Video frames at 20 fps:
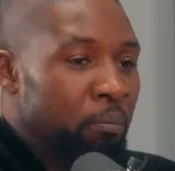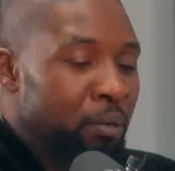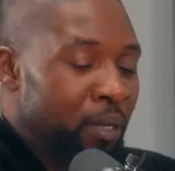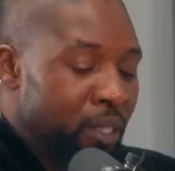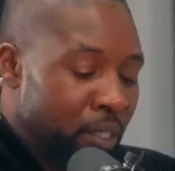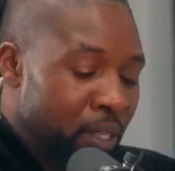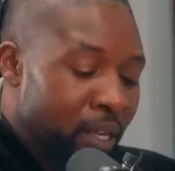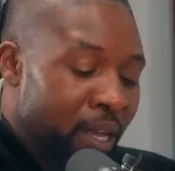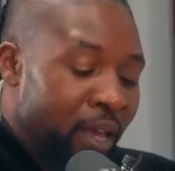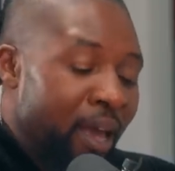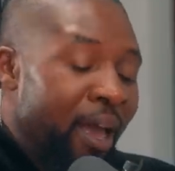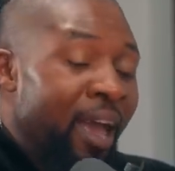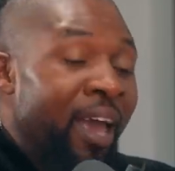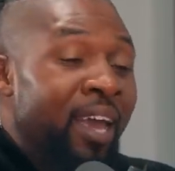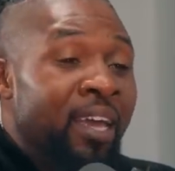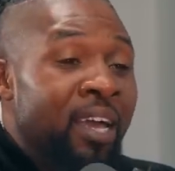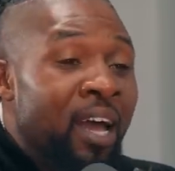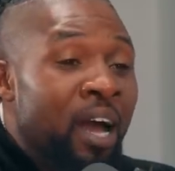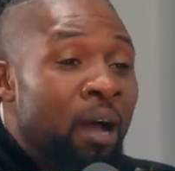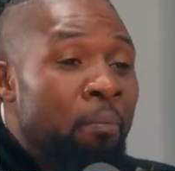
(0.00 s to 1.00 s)
put the
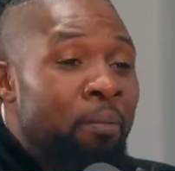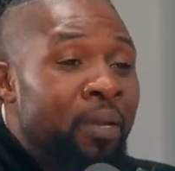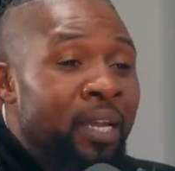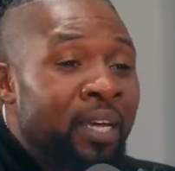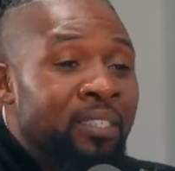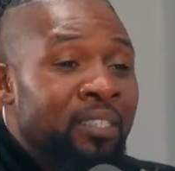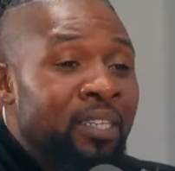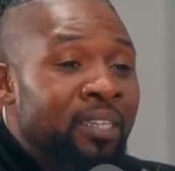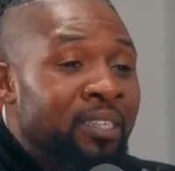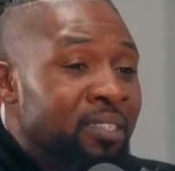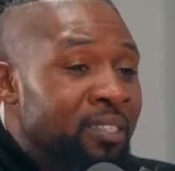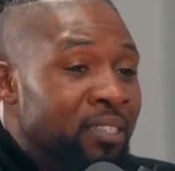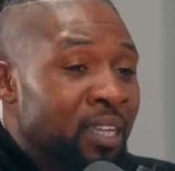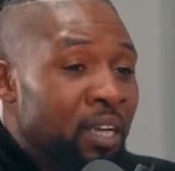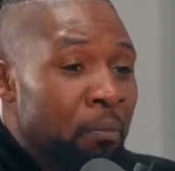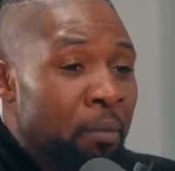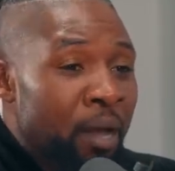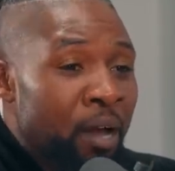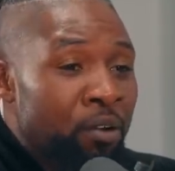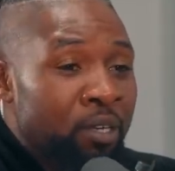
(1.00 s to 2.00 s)
A complex and the
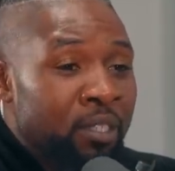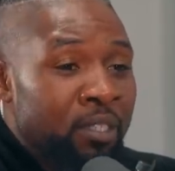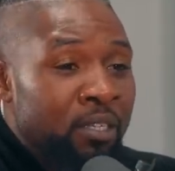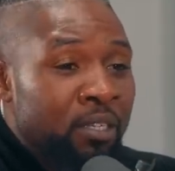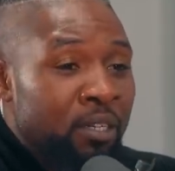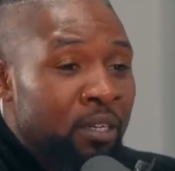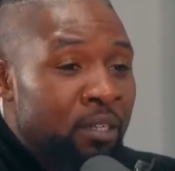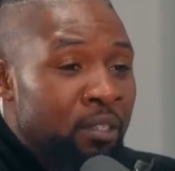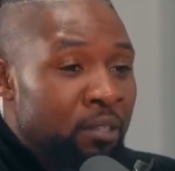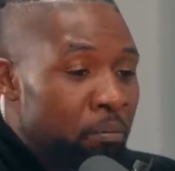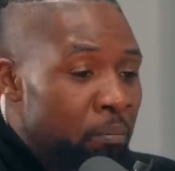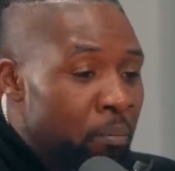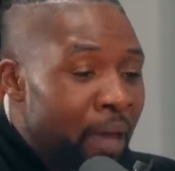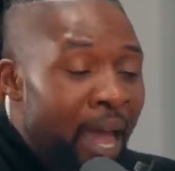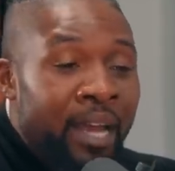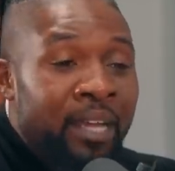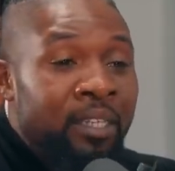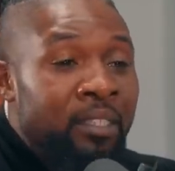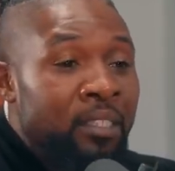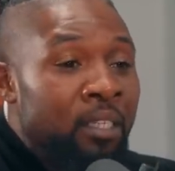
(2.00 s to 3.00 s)
zinc back into
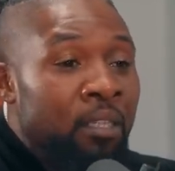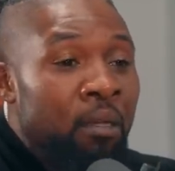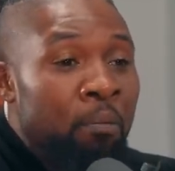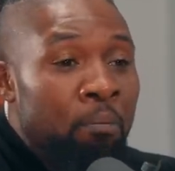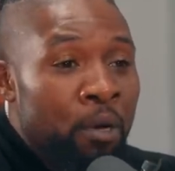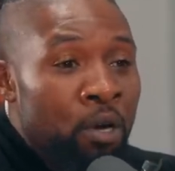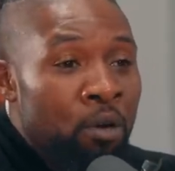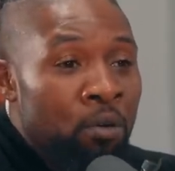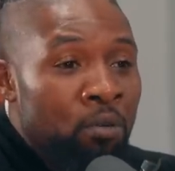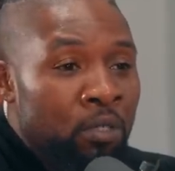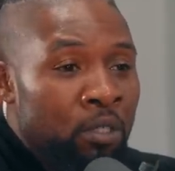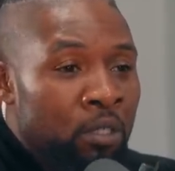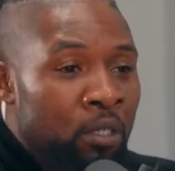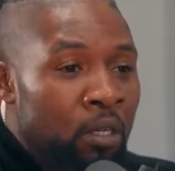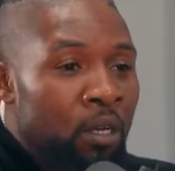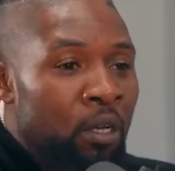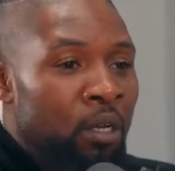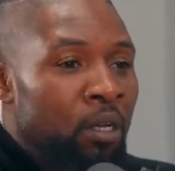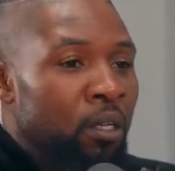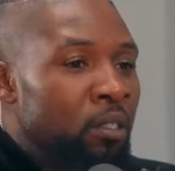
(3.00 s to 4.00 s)
back into the bones
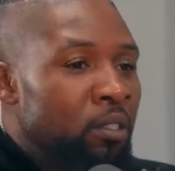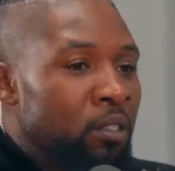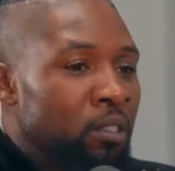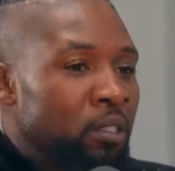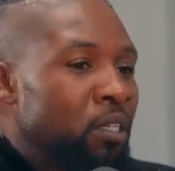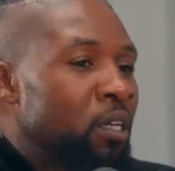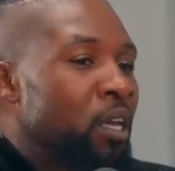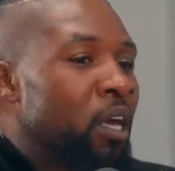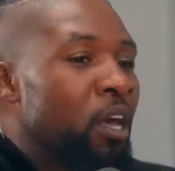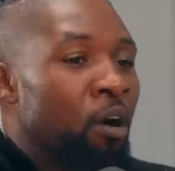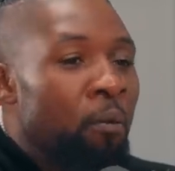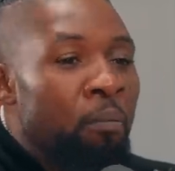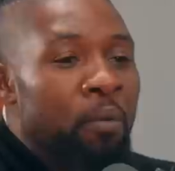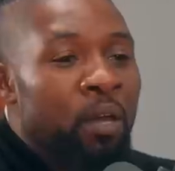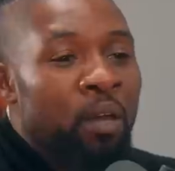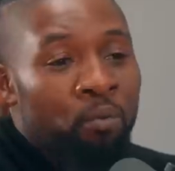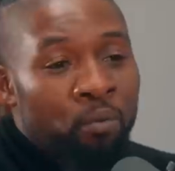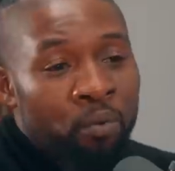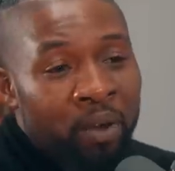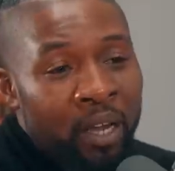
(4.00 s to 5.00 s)
to help
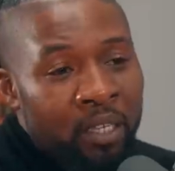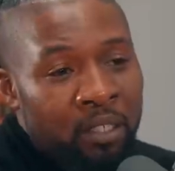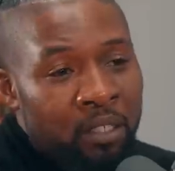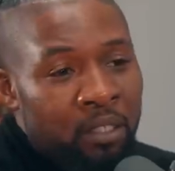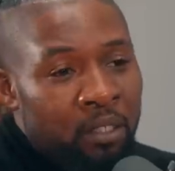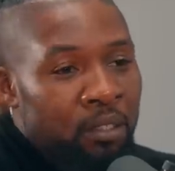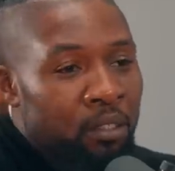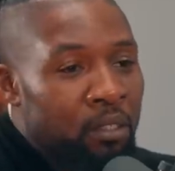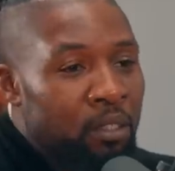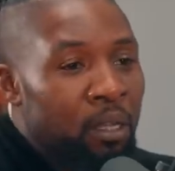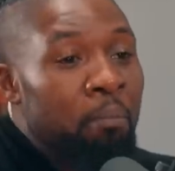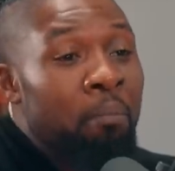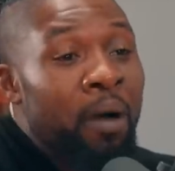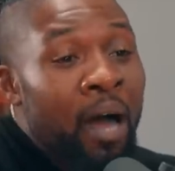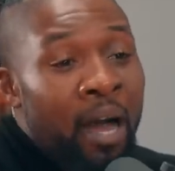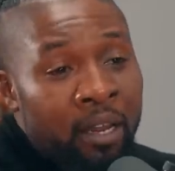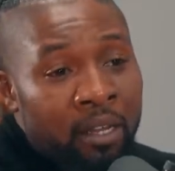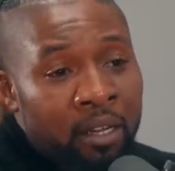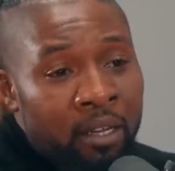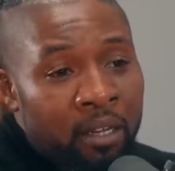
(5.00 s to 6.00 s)
enrich the
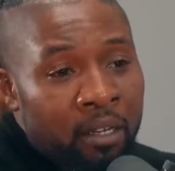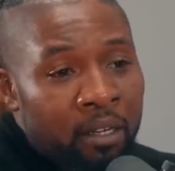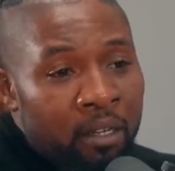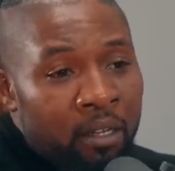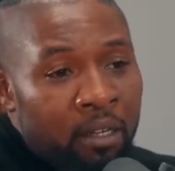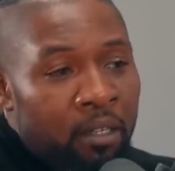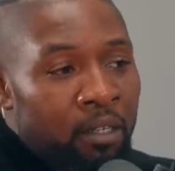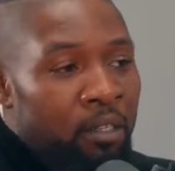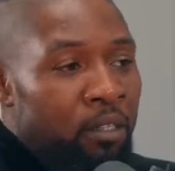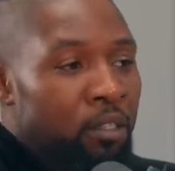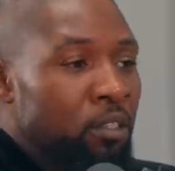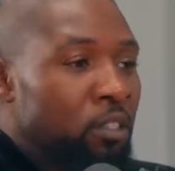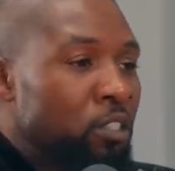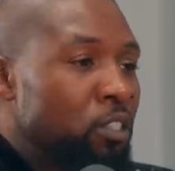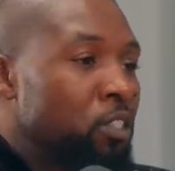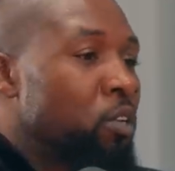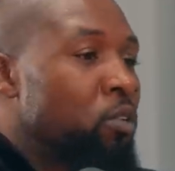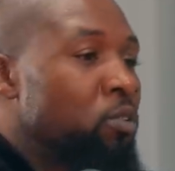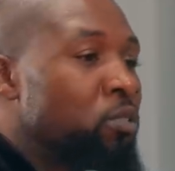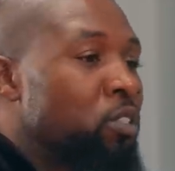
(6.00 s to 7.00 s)
body.
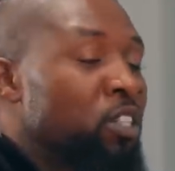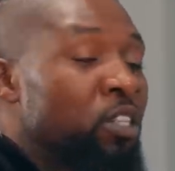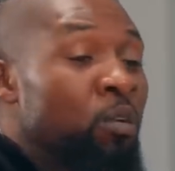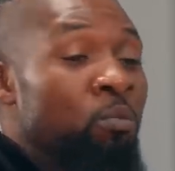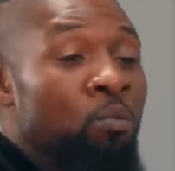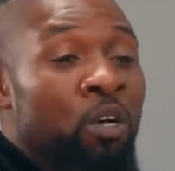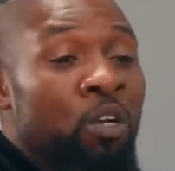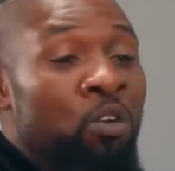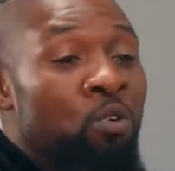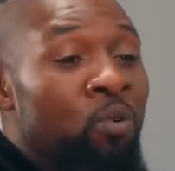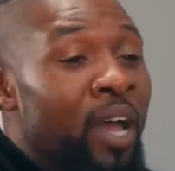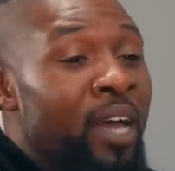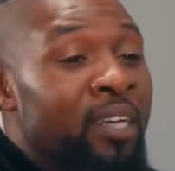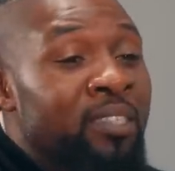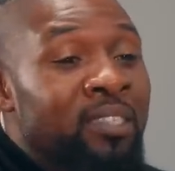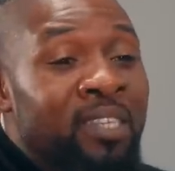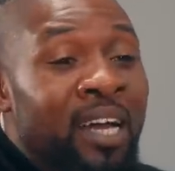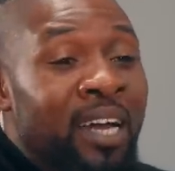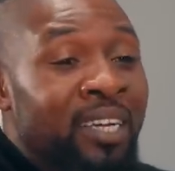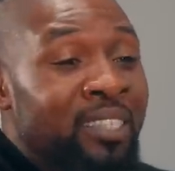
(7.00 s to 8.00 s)
So someone who
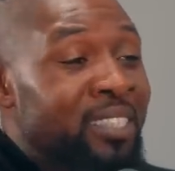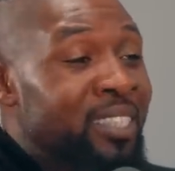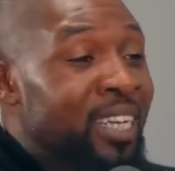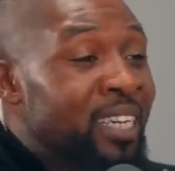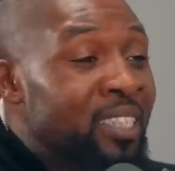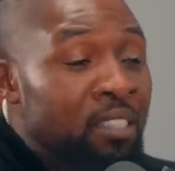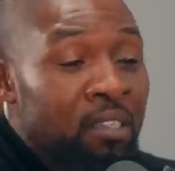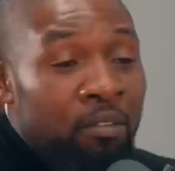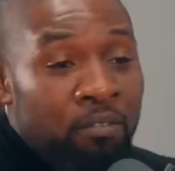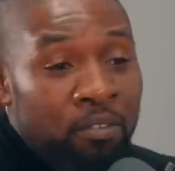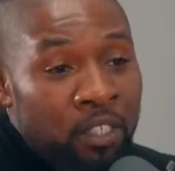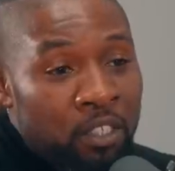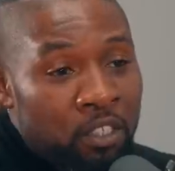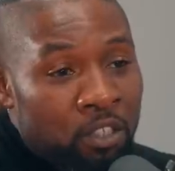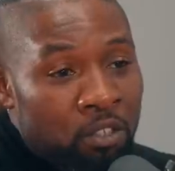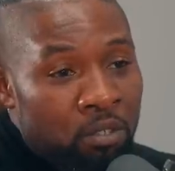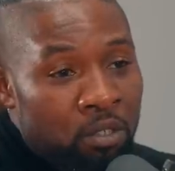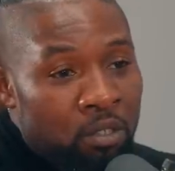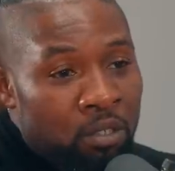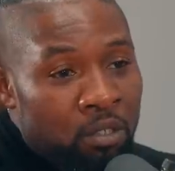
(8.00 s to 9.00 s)
has digestive
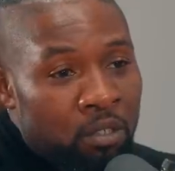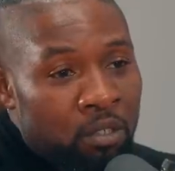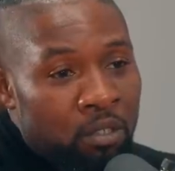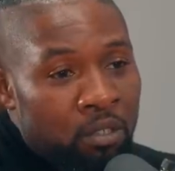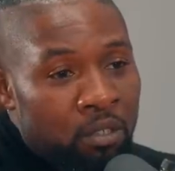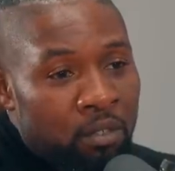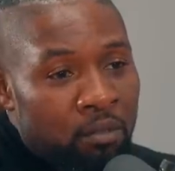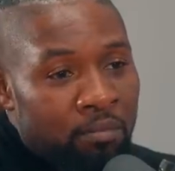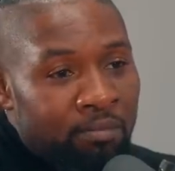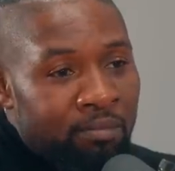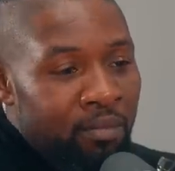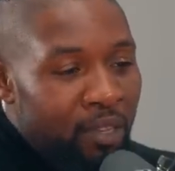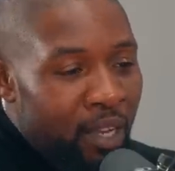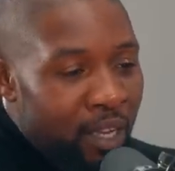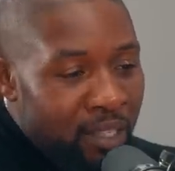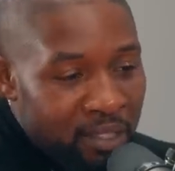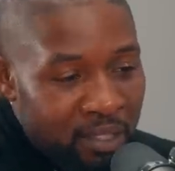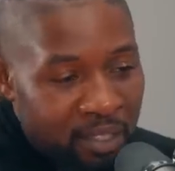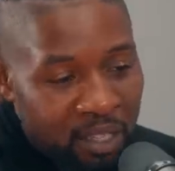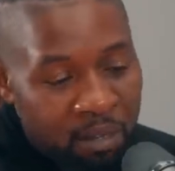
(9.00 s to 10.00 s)
issues,
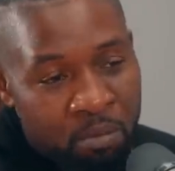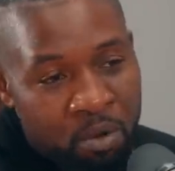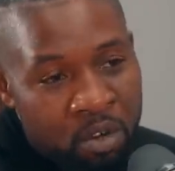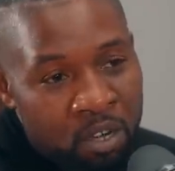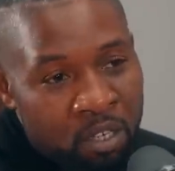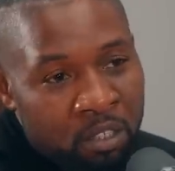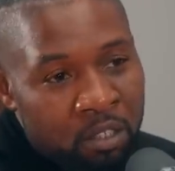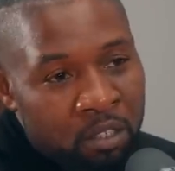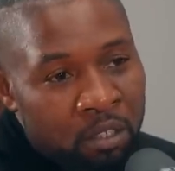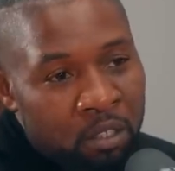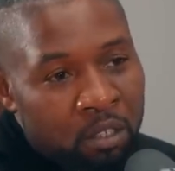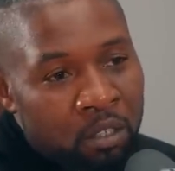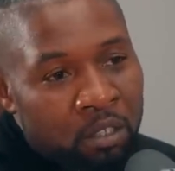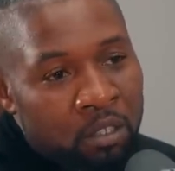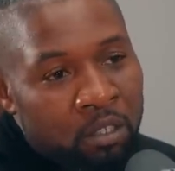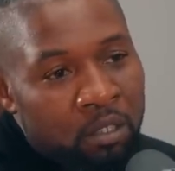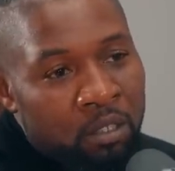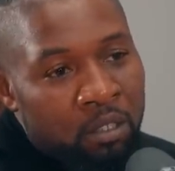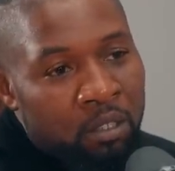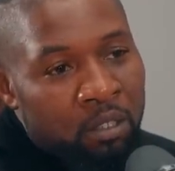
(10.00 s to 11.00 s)
that's sea moss,
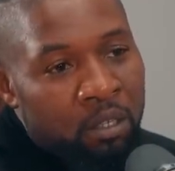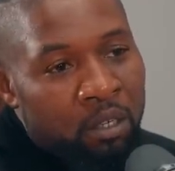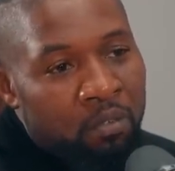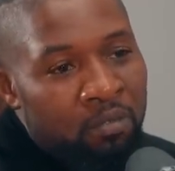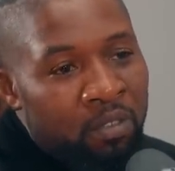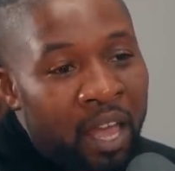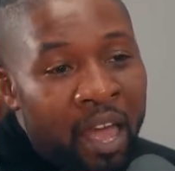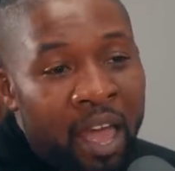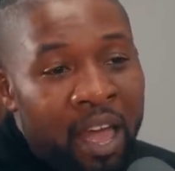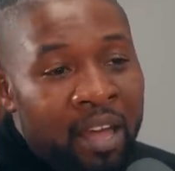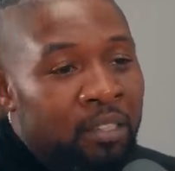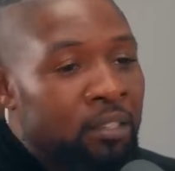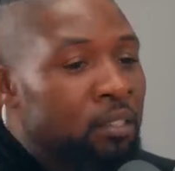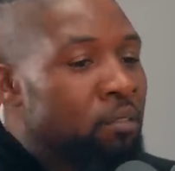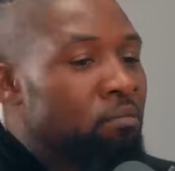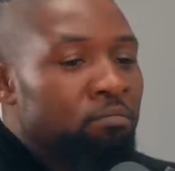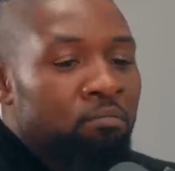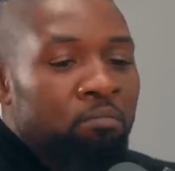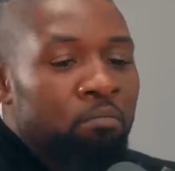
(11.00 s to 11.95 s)
they had